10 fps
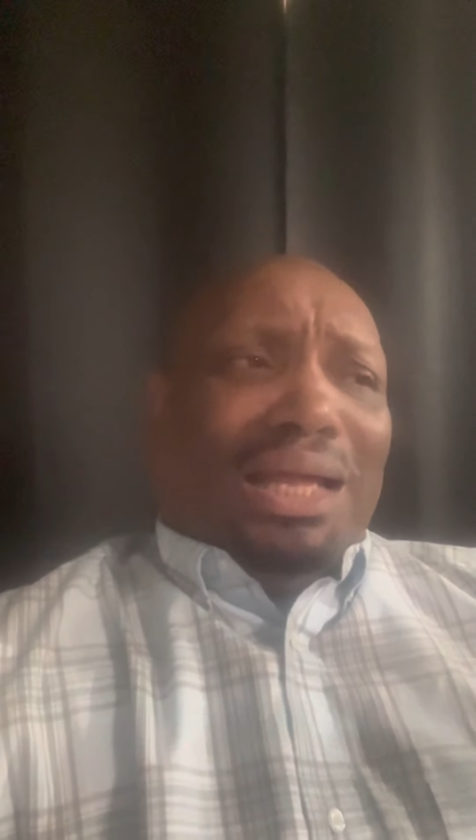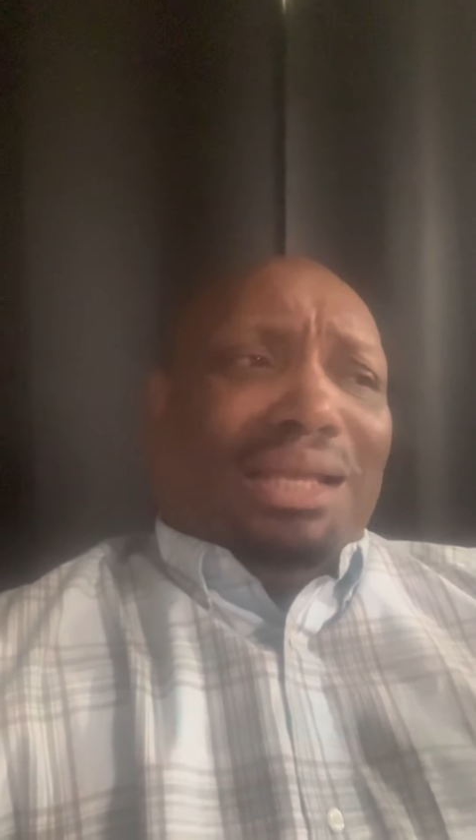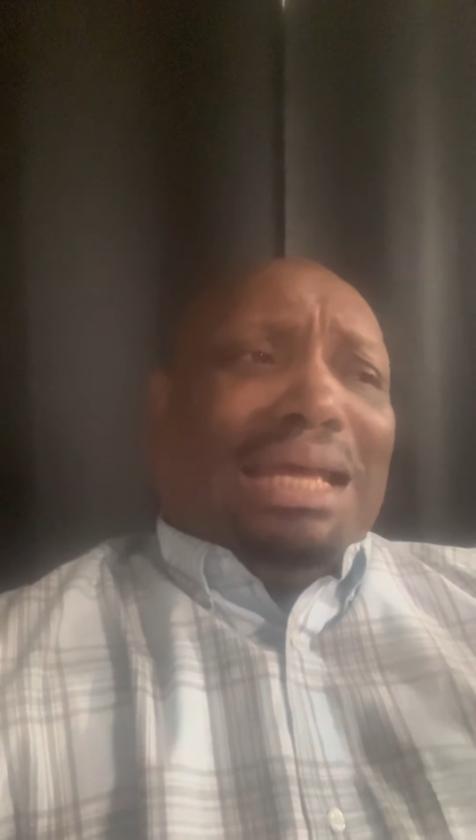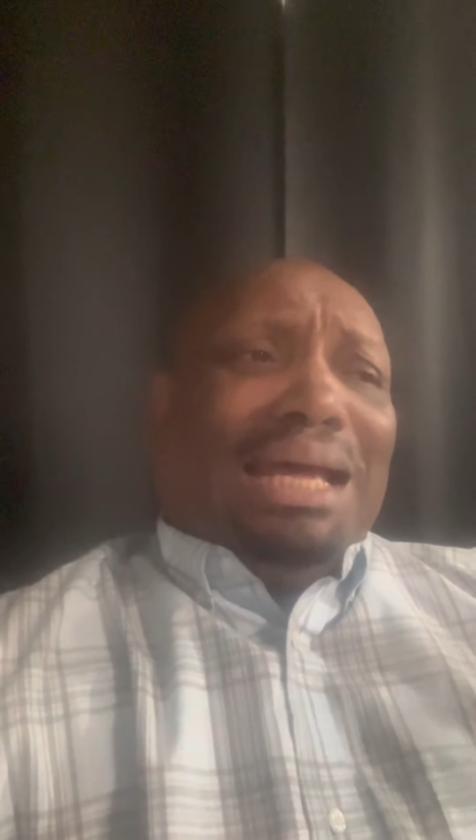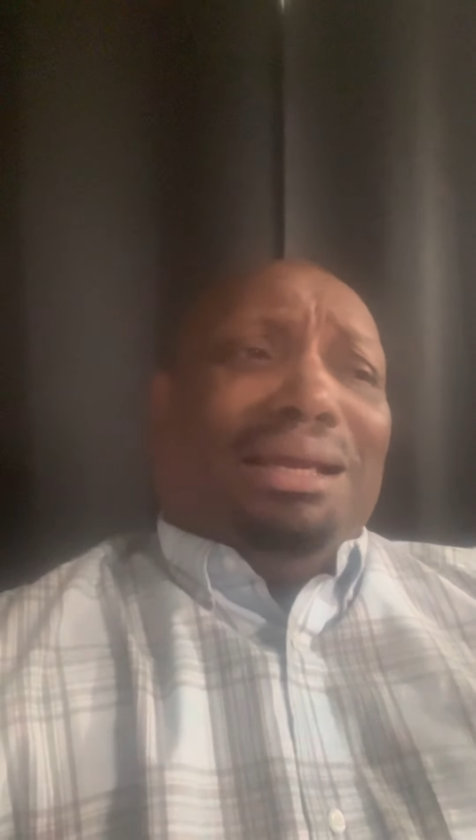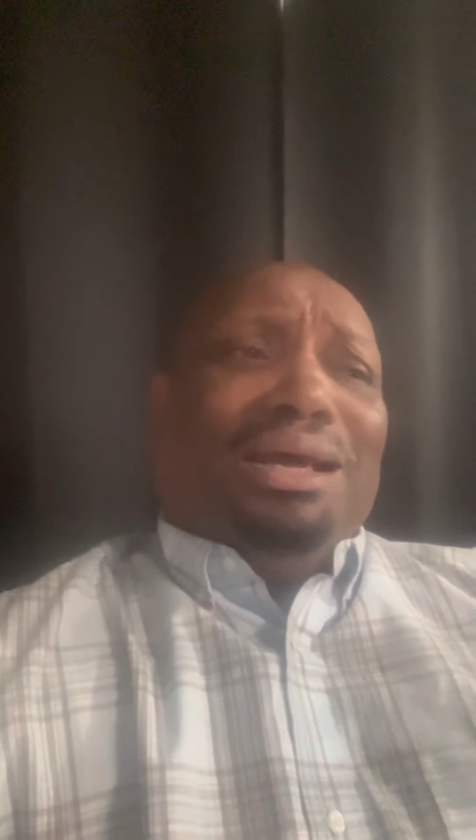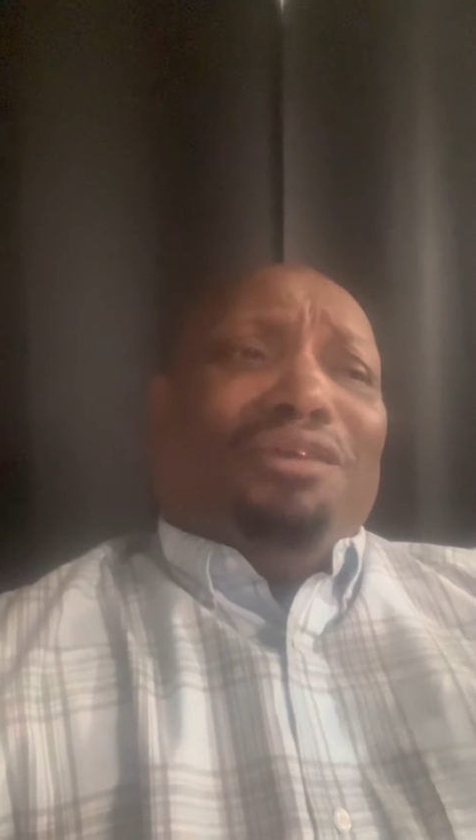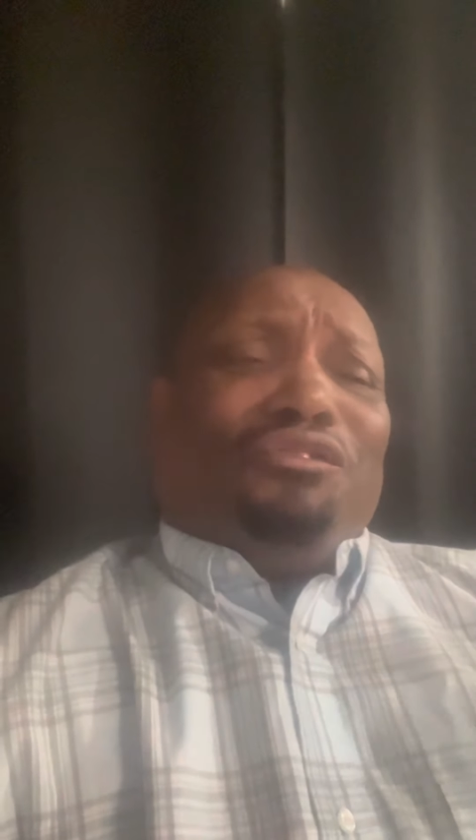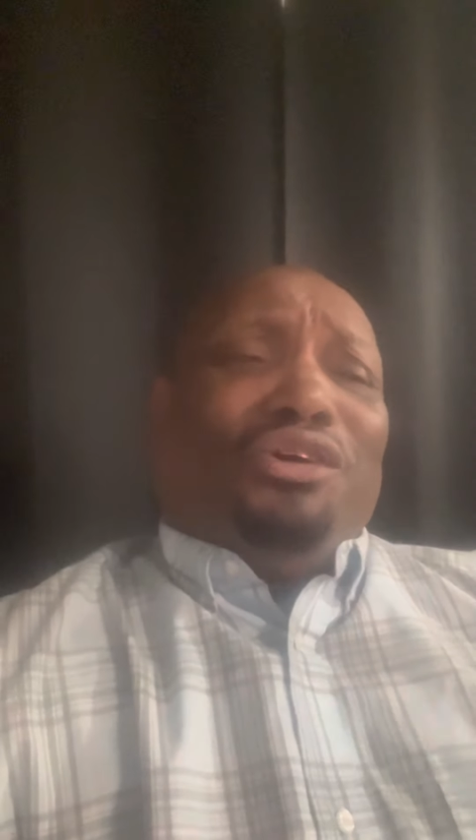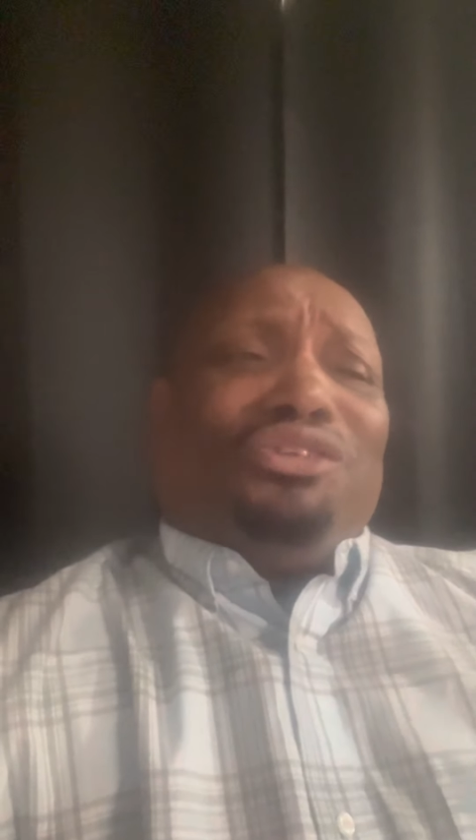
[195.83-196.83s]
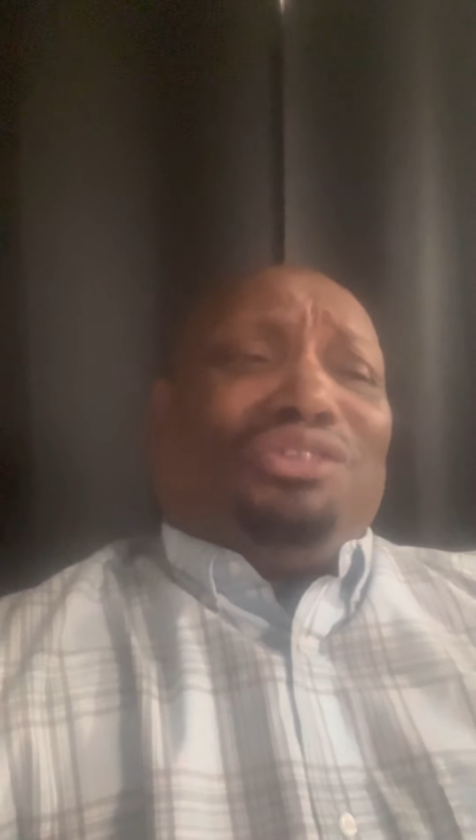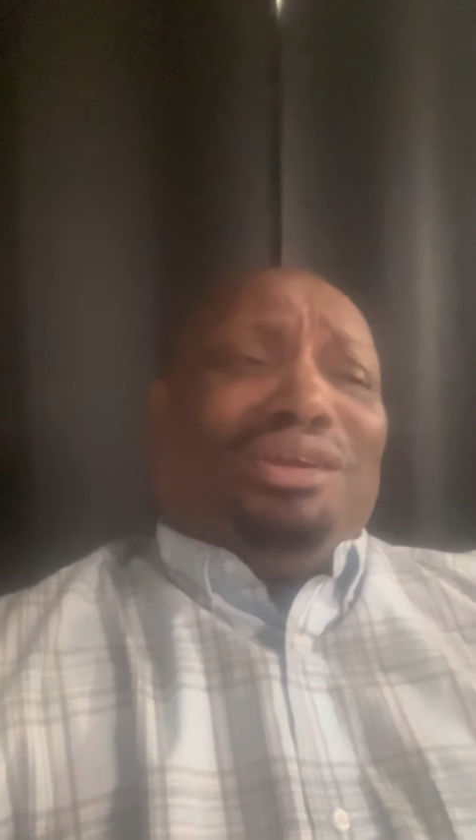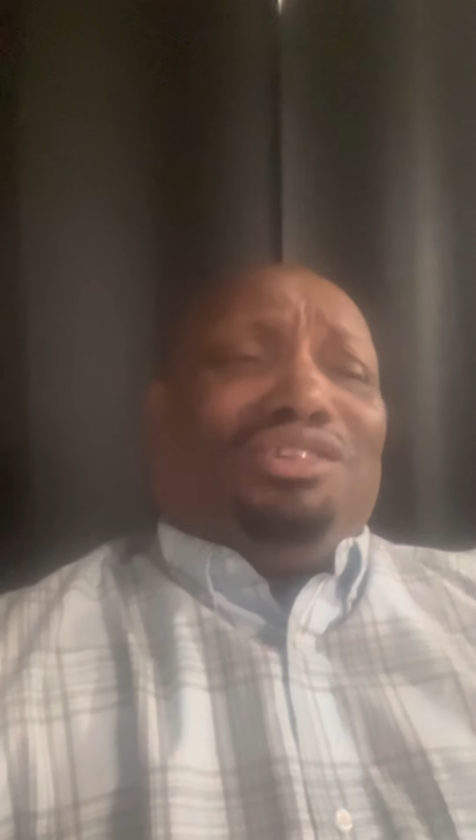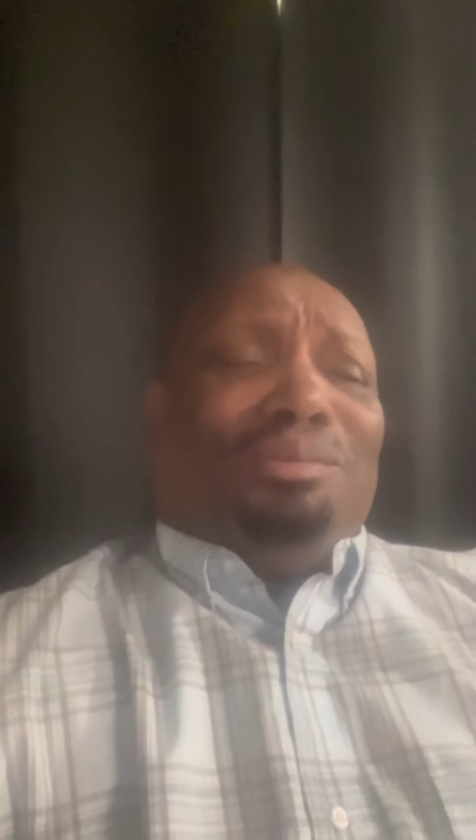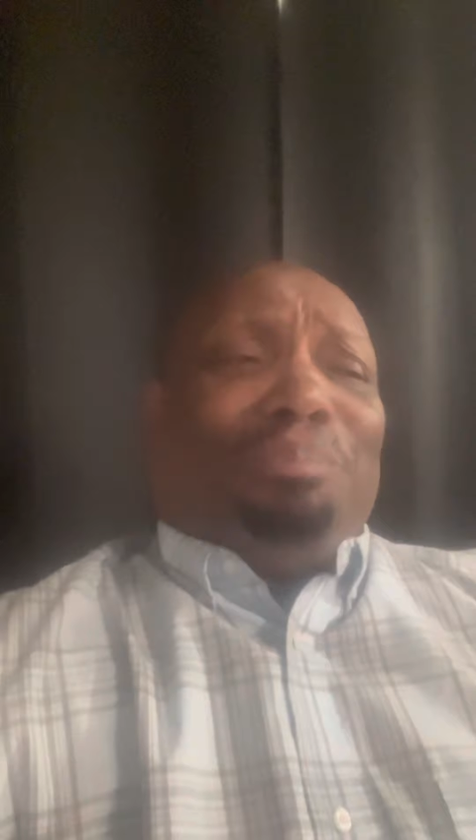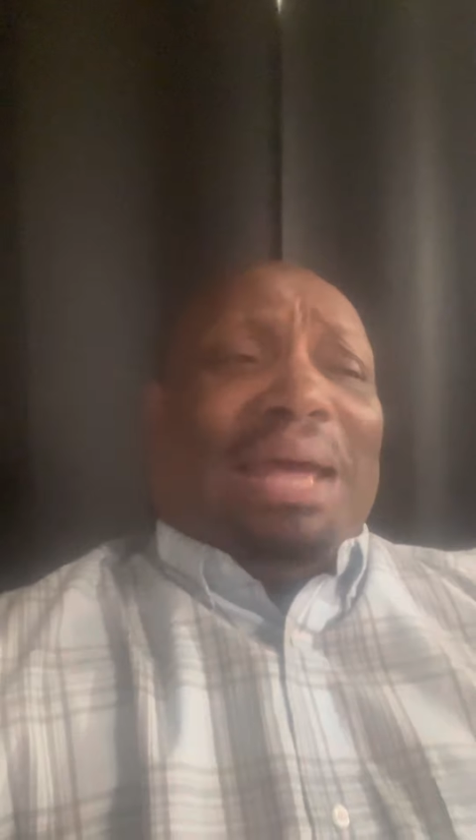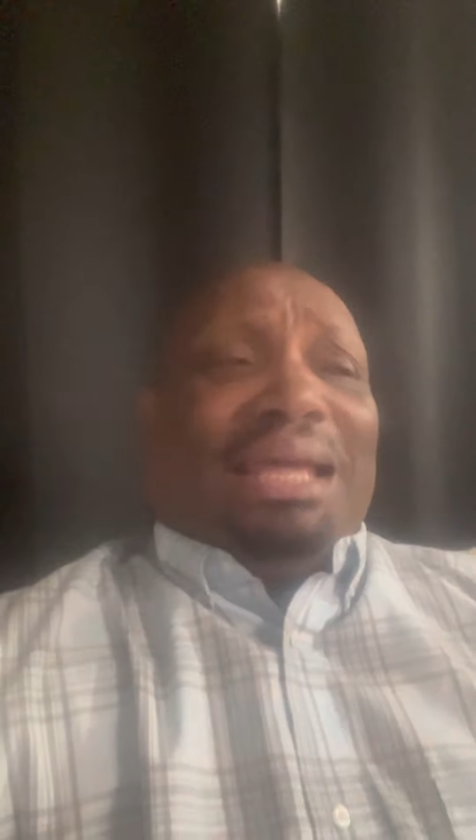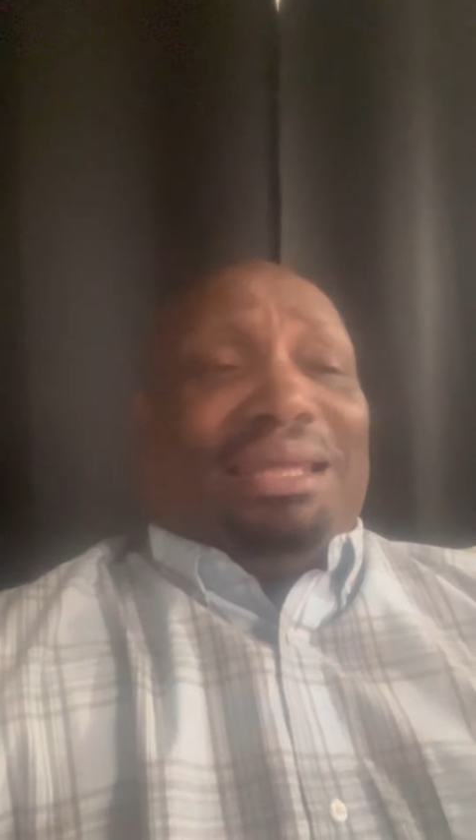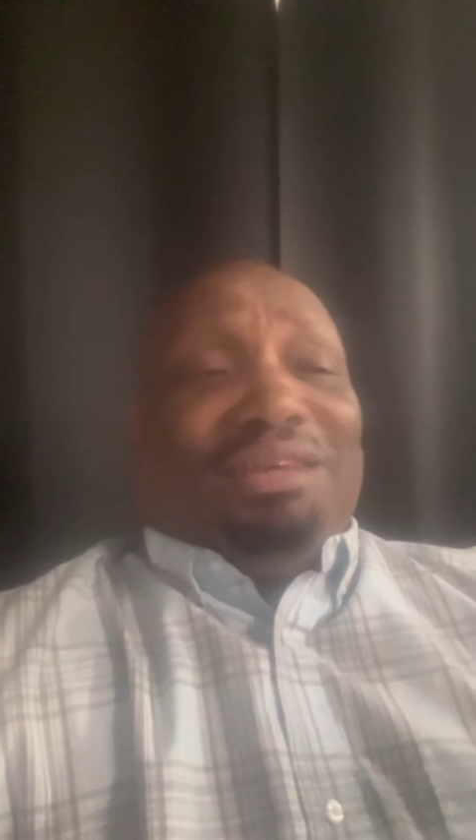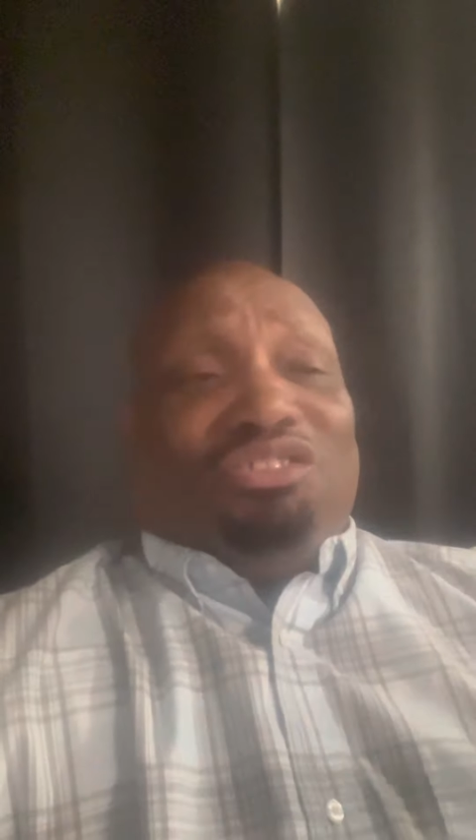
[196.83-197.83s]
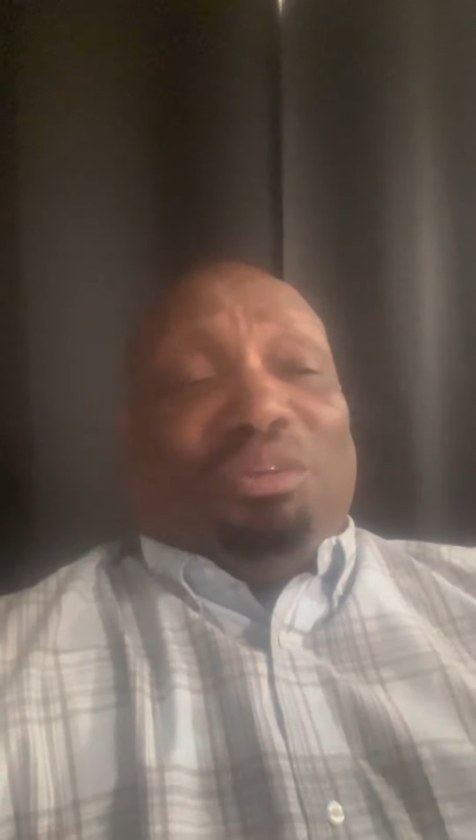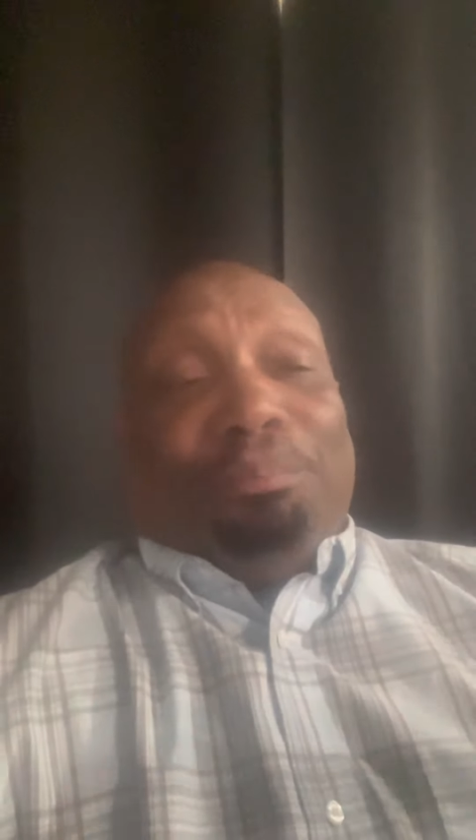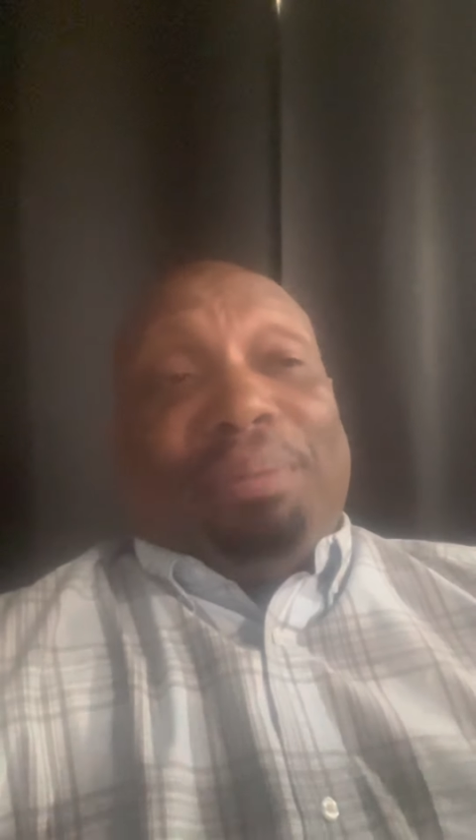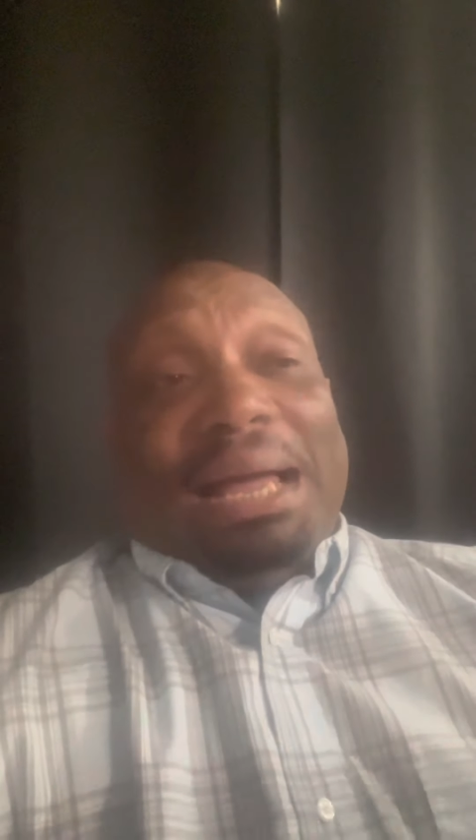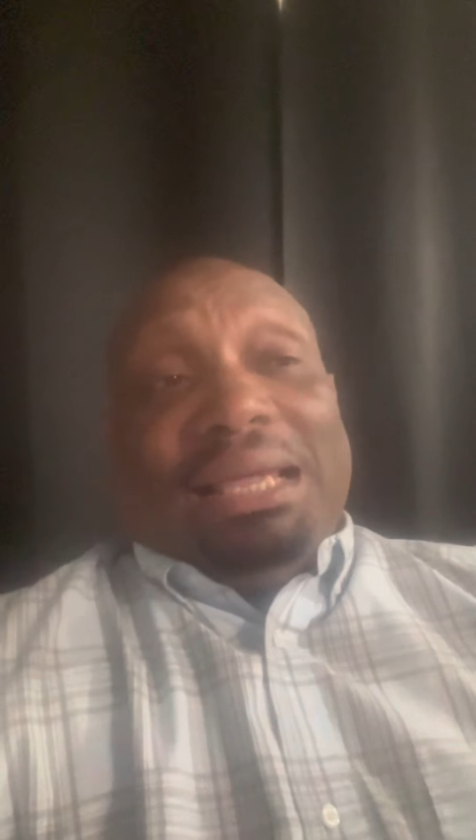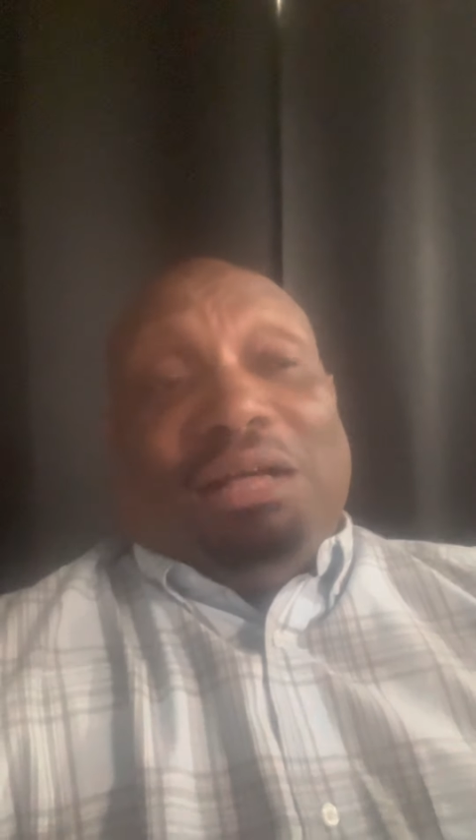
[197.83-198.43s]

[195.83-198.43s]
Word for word: that First Citizen Bank gets to buy